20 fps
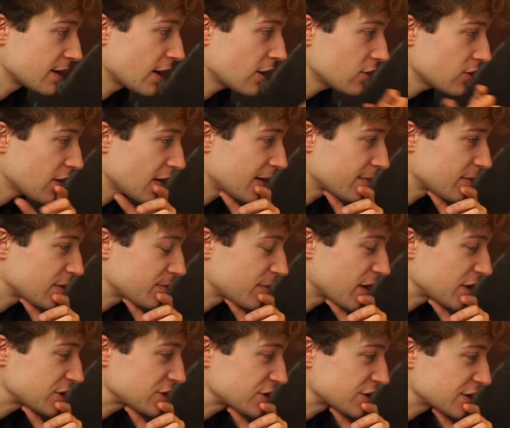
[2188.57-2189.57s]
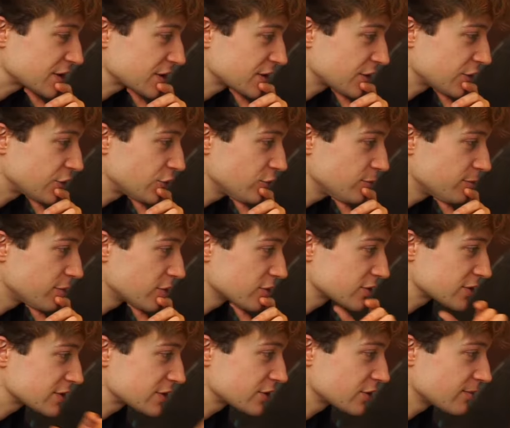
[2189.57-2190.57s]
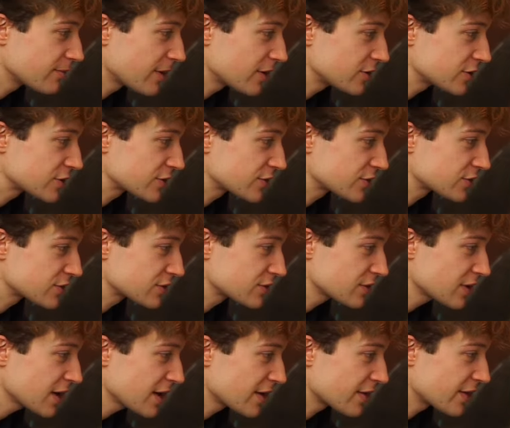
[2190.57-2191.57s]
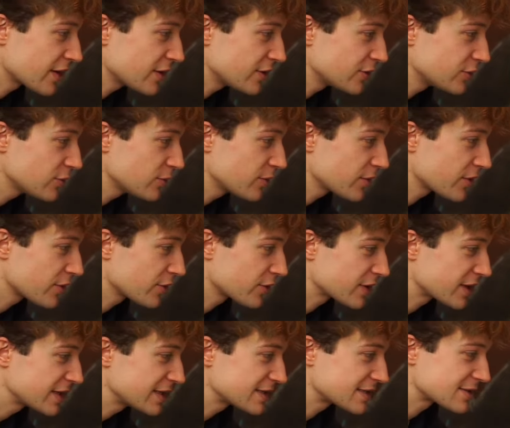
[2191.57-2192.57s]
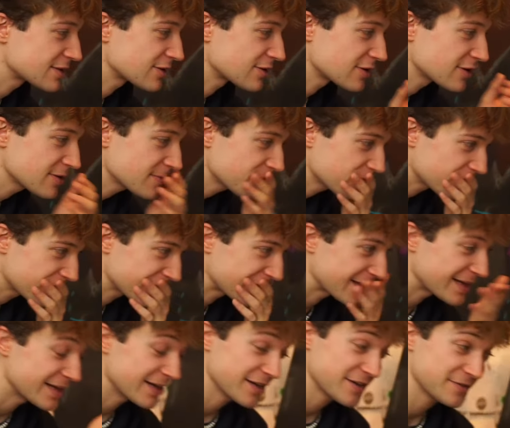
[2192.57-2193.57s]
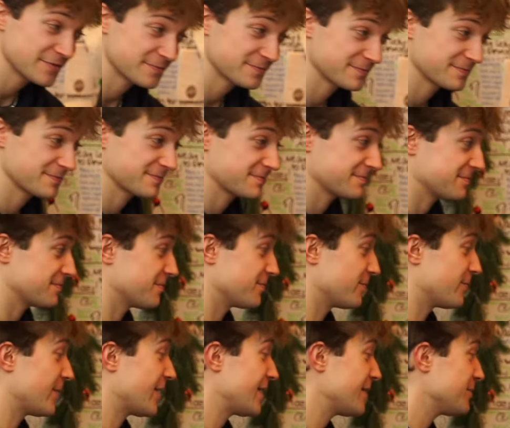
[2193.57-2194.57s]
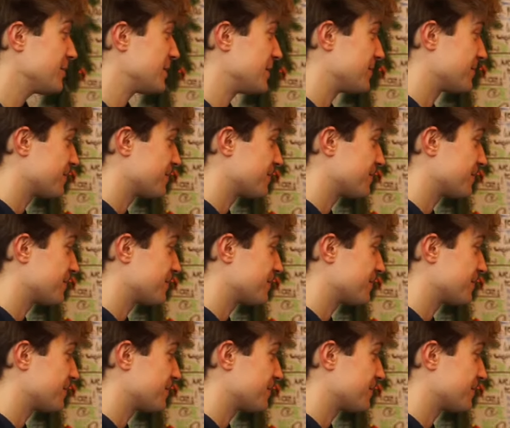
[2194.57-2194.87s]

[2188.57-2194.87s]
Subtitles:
I'm imagining you posting your marriage photo, then you with your kids, lol. Yeah, maybe